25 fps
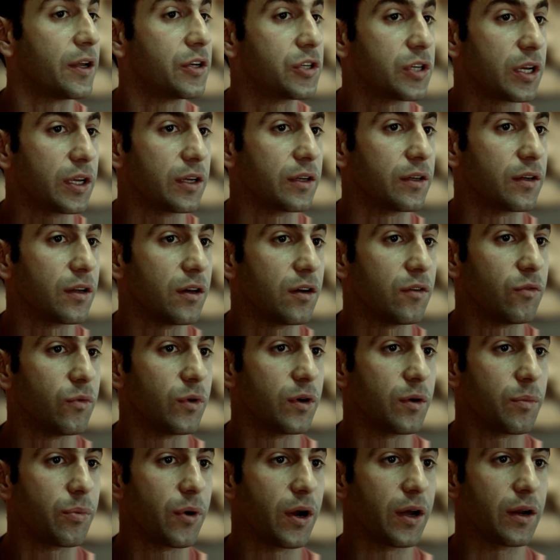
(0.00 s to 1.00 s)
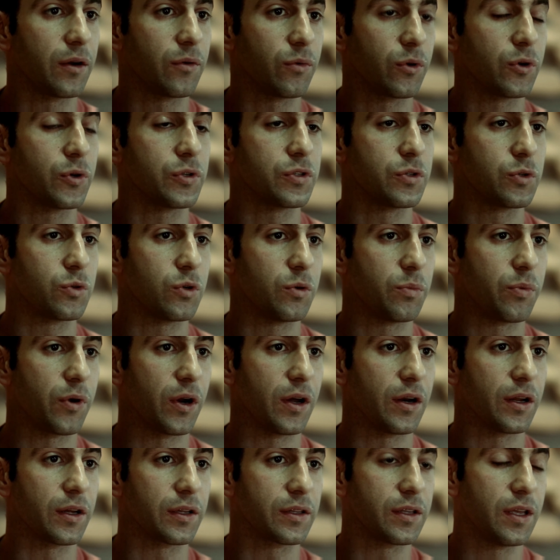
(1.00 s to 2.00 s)
chain of what goes into a
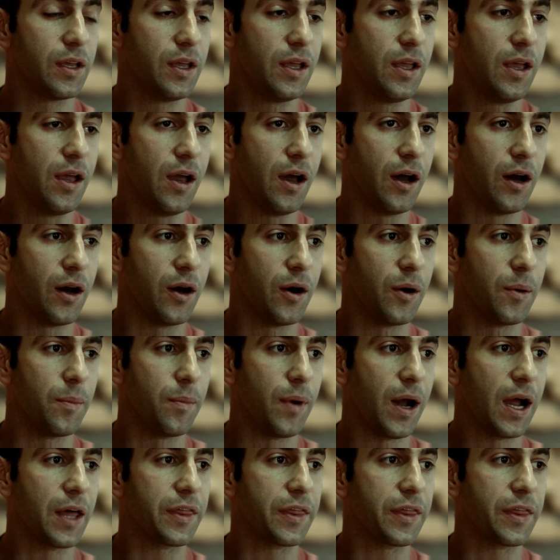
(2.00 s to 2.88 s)
product. I